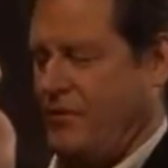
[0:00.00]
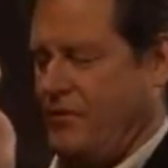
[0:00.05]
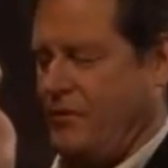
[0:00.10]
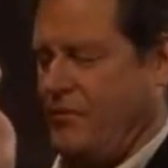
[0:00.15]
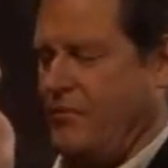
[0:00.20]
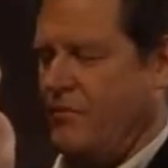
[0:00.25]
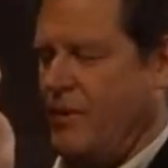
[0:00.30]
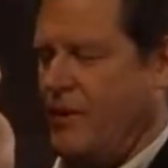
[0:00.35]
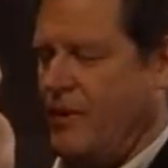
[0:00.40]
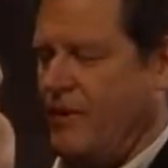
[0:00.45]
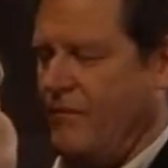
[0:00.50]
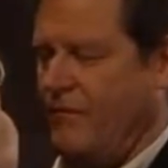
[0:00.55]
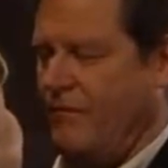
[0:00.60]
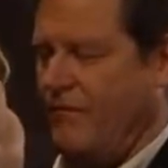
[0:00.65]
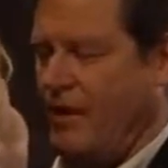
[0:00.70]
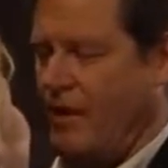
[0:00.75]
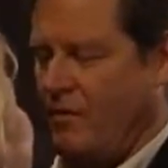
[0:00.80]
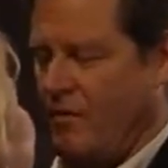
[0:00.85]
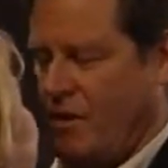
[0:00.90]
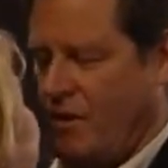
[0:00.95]
You know, you made it
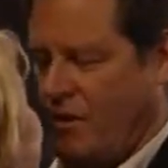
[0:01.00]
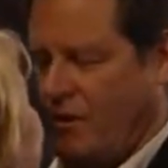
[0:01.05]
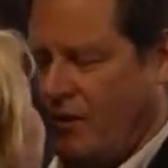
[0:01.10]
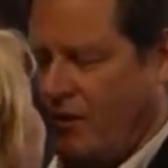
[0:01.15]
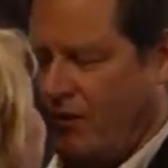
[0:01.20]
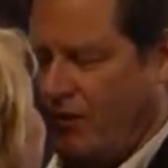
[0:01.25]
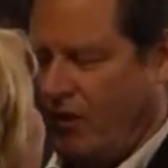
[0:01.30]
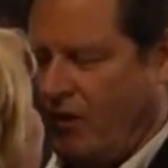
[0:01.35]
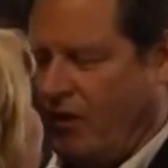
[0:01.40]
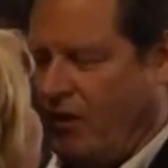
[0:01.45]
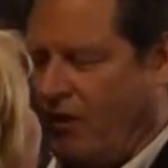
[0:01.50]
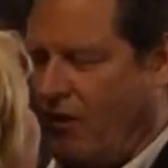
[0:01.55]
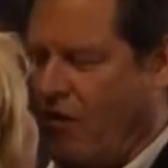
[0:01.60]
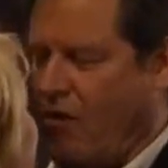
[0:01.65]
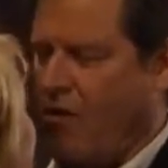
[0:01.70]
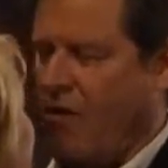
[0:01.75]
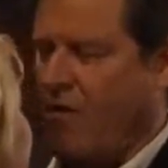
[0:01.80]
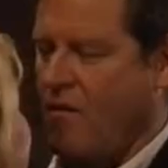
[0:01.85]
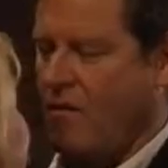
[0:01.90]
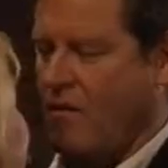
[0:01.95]
very clear a
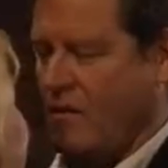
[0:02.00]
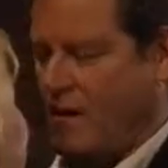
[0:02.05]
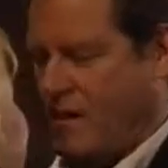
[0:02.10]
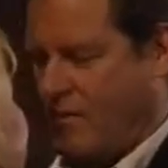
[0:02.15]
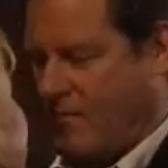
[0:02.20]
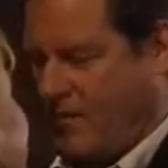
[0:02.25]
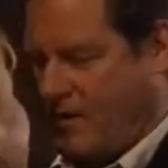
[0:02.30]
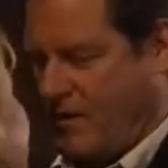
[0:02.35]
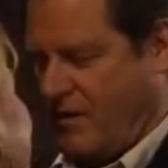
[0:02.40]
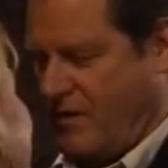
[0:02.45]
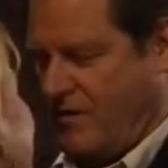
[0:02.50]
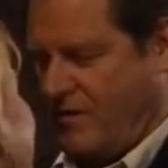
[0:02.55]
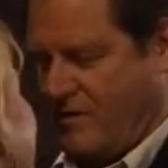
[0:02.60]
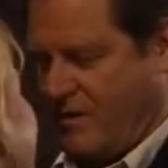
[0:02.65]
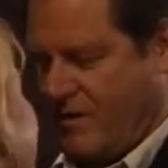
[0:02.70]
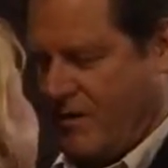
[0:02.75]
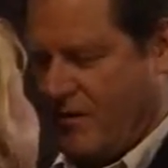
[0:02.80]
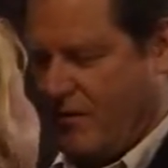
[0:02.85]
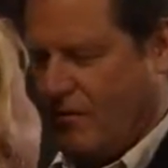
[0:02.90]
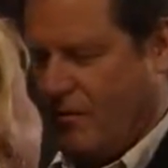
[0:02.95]
long time ago
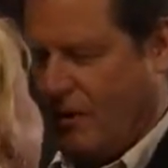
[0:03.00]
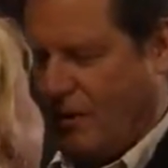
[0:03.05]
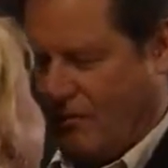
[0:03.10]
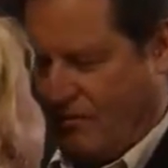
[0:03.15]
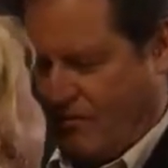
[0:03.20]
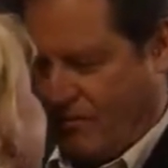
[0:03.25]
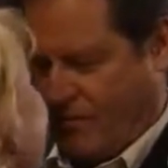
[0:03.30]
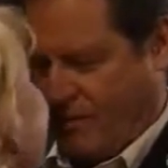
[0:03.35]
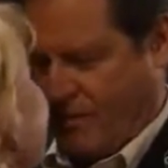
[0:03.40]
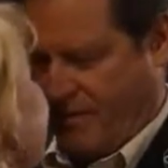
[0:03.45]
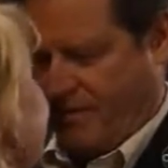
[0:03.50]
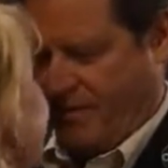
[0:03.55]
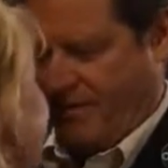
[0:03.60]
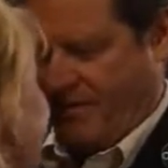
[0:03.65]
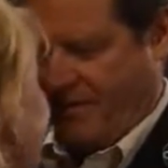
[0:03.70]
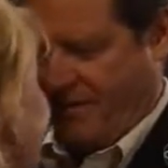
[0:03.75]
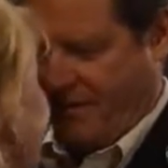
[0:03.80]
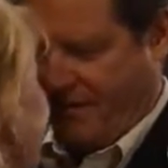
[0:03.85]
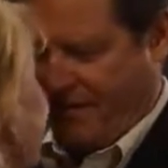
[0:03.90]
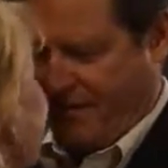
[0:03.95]
that you loved me.
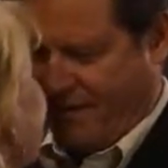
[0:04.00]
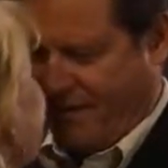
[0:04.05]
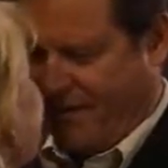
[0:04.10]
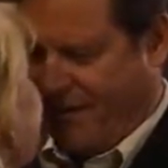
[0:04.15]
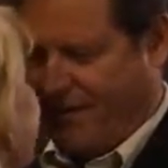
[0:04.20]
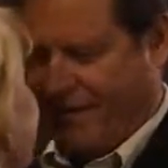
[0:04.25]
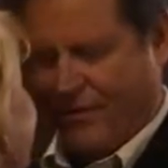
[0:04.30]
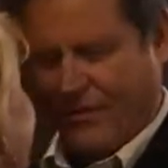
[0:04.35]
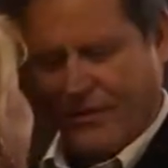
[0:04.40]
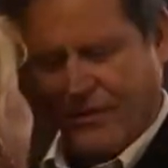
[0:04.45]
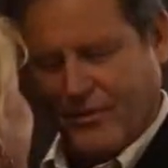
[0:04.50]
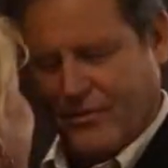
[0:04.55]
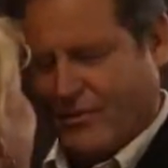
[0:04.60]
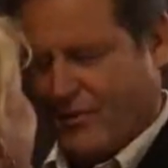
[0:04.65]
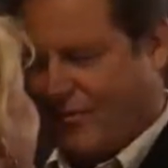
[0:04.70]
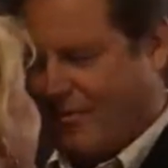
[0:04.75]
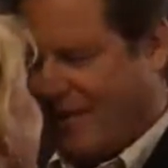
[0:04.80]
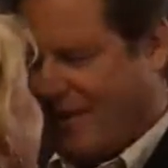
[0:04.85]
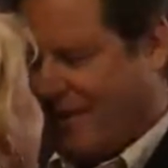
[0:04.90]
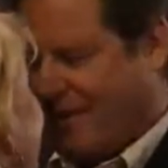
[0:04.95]
Mm-hmm. And you
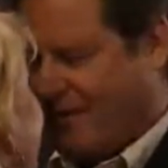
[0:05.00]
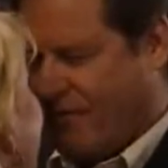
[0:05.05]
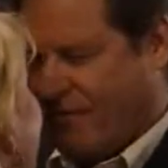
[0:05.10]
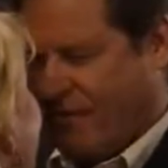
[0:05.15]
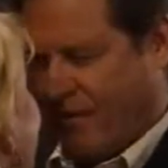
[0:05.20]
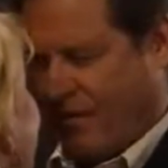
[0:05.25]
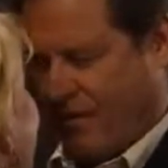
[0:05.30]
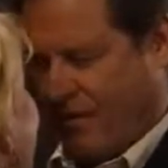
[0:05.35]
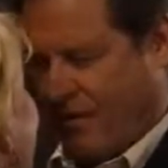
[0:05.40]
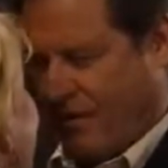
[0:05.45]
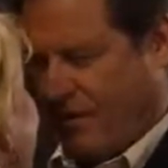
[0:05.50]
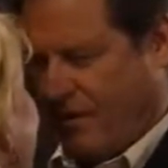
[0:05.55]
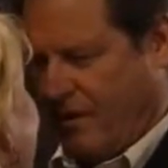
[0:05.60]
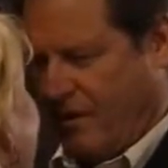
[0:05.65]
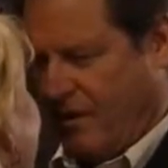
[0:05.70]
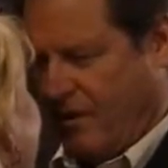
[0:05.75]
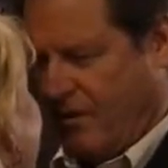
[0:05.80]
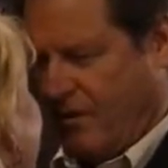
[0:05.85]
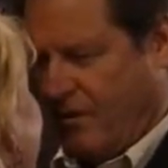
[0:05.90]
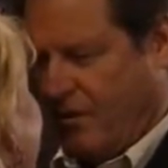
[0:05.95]
also made it very clear
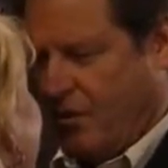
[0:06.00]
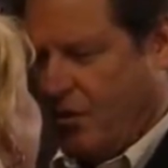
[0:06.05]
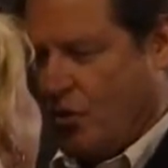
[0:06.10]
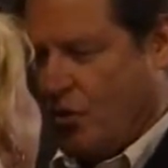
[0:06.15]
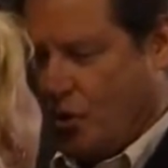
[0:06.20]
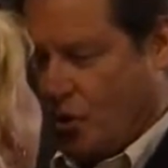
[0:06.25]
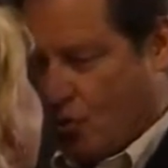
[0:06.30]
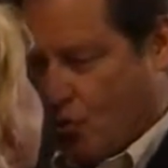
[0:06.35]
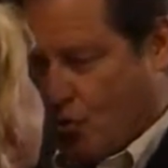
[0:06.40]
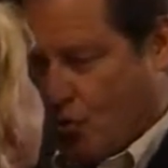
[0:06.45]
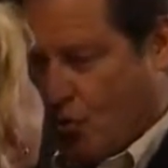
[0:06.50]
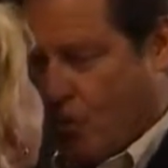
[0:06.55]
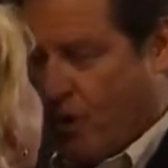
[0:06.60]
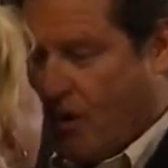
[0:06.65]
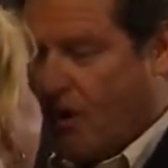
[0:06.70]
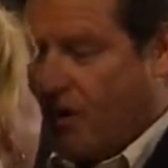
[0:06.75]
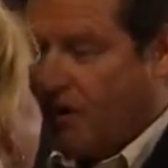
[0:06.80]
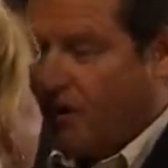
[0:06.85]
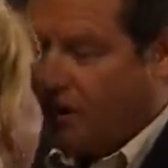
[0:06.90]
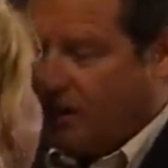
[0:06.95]
that you
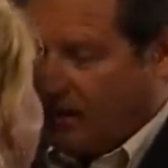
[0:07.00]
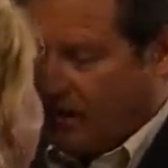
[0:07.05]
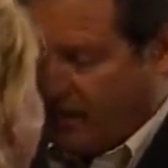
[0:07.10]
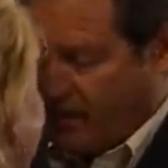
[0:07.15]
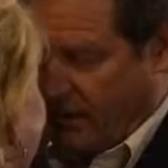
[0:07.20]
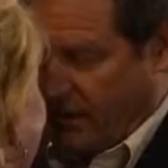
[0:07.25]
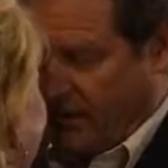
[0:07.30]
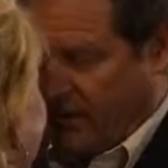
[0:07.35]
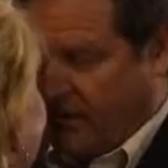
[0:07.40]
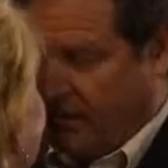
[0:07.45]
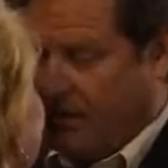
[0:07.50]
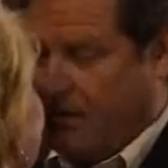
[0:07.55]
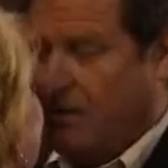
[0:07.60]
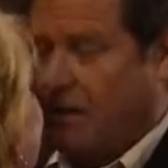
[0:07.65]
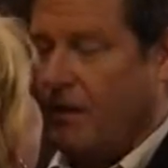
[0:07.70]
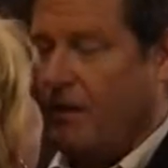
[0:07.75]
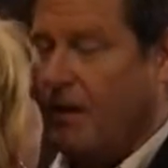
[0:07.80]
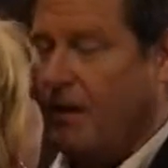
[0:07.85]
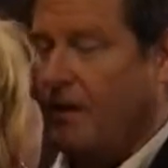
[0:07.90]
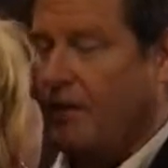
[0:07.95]
and Clint,
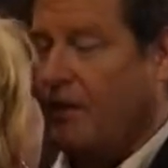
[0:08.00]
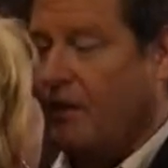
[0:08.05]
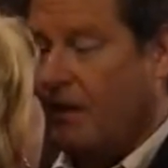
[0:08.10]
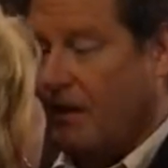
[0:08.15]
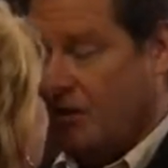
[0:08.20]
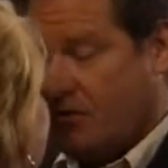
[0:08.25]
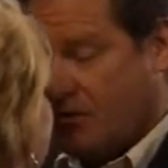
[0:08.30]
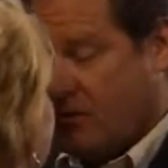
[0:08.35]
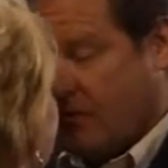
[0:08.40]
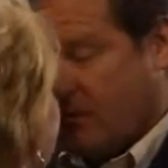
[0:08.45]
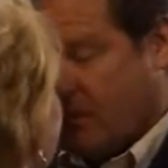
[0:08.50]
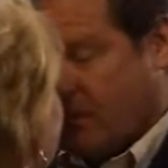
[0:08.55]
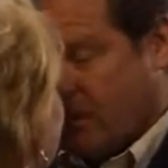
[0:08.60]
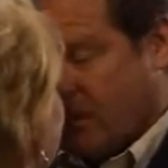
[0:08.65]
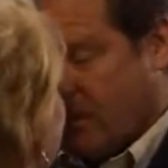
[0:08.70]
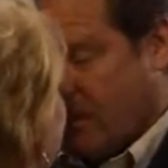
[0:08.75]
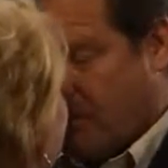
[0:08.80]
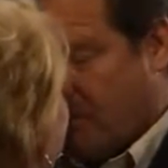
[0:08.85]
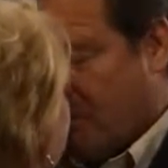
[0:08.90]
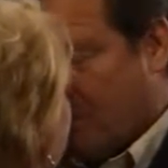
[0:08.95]
are
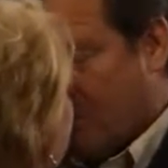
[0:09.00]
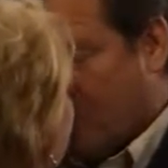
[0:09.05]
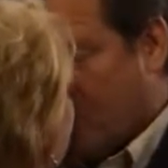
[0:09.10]
history.